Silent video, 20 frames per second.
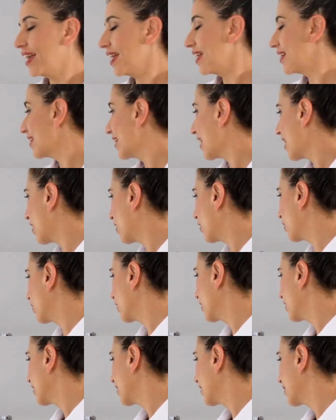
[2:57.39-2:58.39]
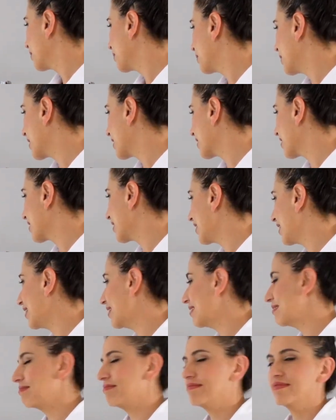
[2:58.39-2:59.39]
And now we can
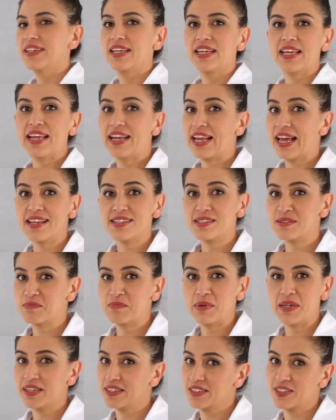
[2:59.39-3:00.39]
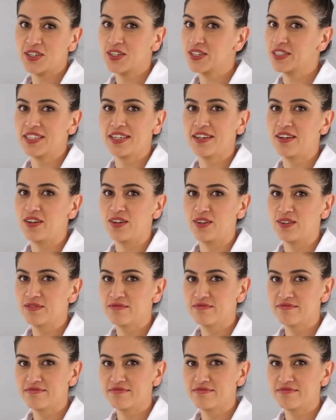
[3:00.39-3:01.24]
see it hasn't been cooked at all.